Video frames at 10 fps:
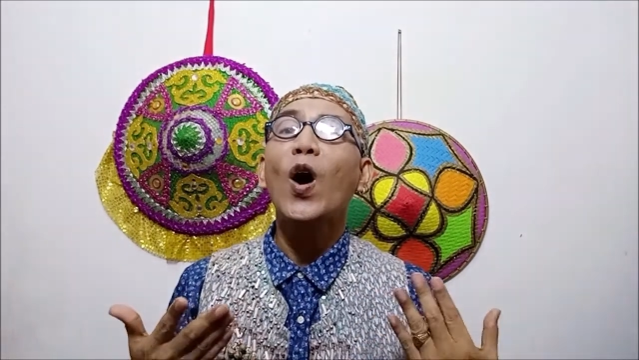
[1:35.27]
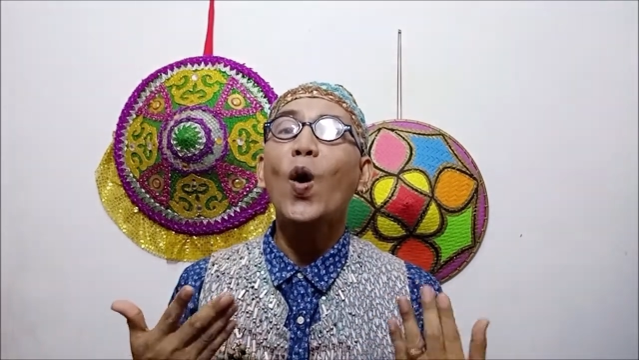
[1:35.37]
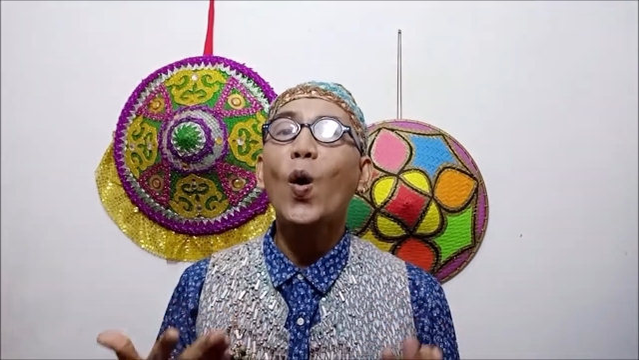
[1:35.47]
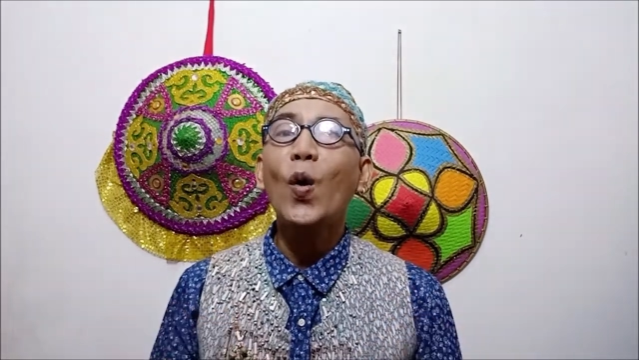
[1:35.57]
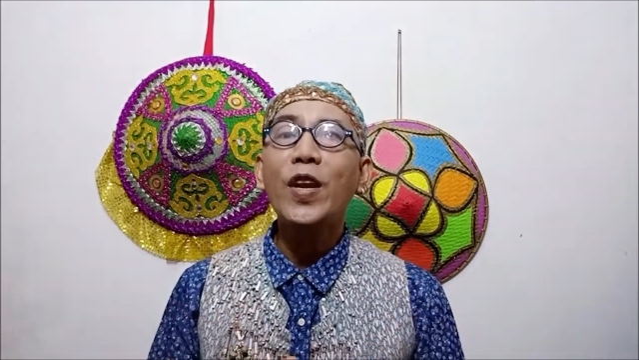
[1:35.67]

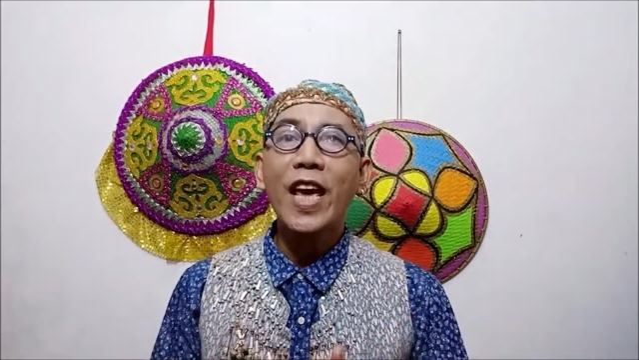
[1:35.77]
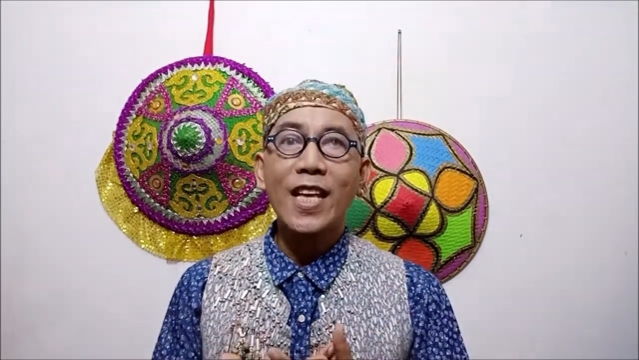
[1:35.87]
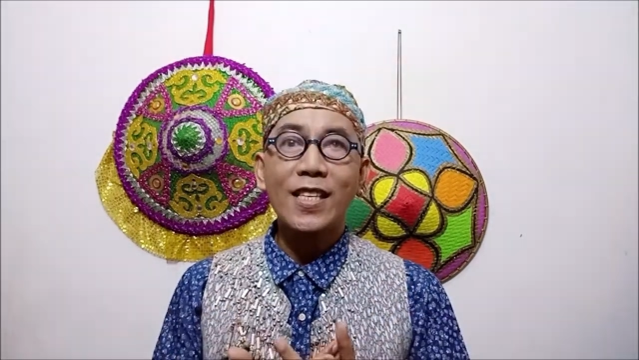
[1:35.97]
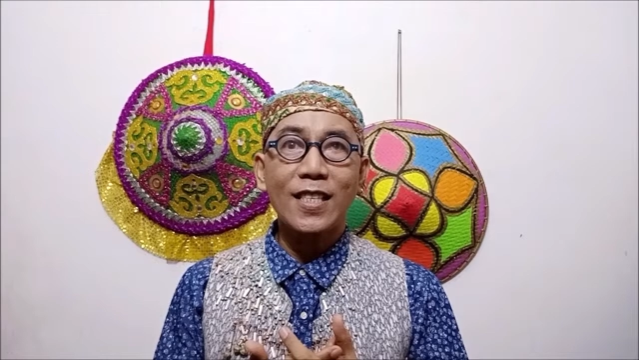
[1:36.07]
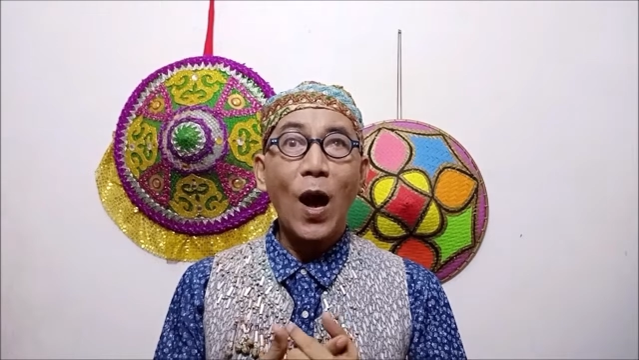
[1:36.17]

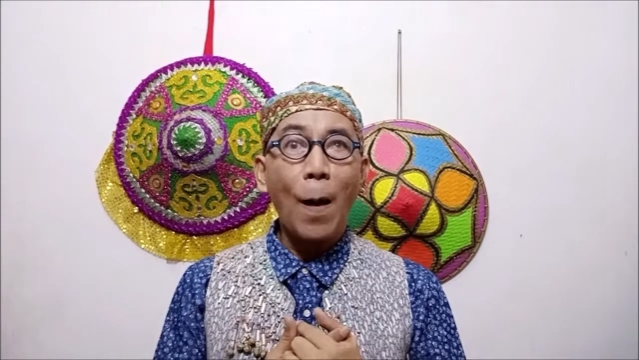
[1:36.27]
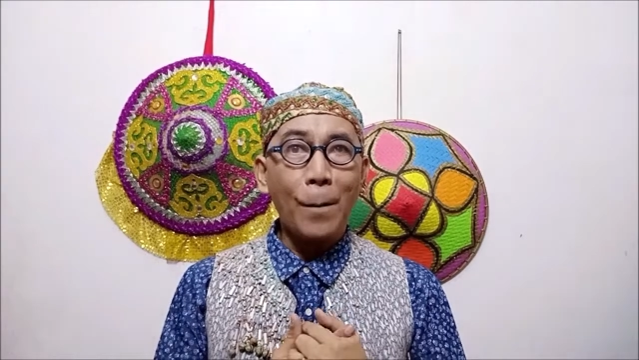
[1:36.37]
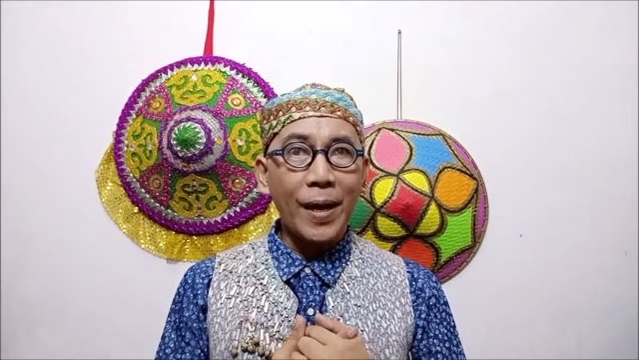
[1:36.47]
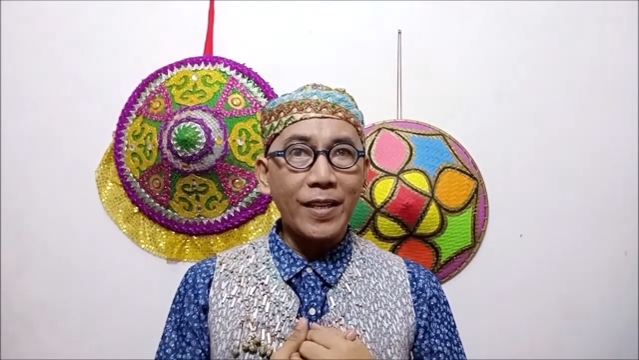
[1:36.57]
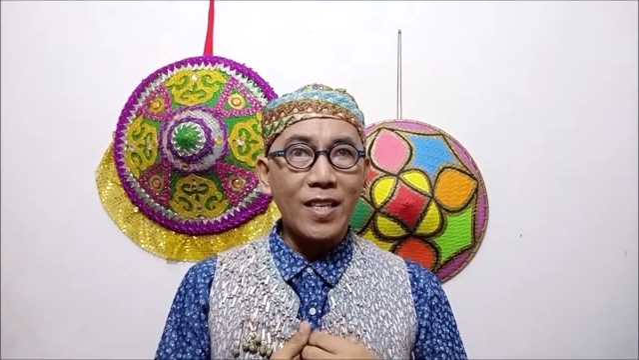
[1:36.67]
audience
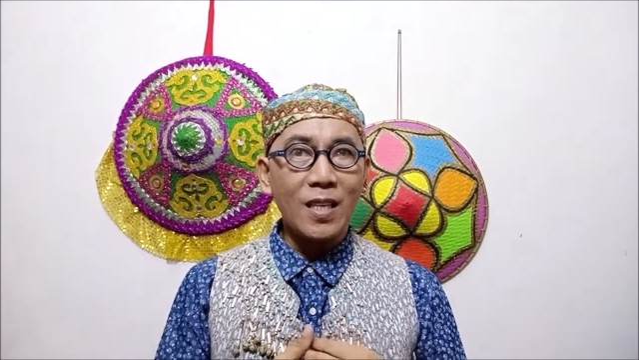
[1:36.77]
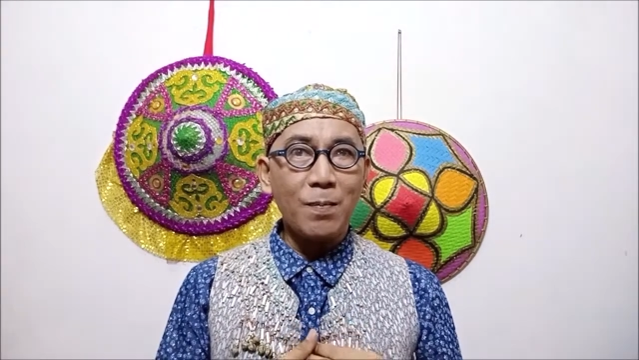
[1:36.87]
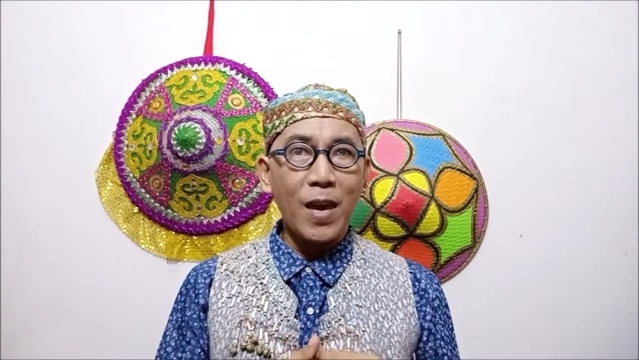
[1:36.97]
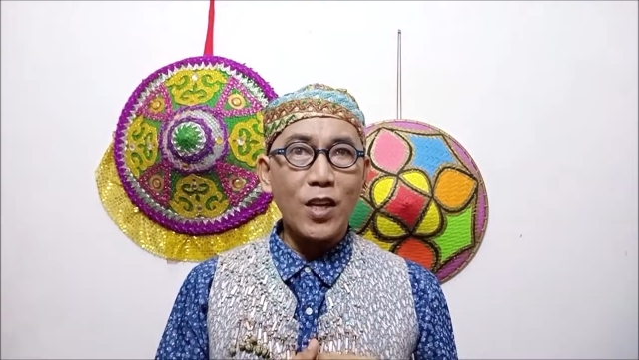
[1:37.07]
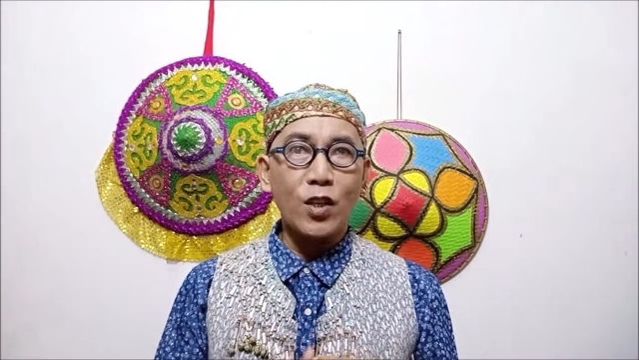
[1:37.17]

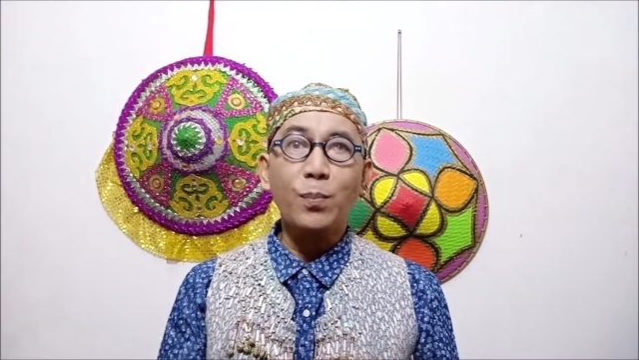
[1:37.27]
participation,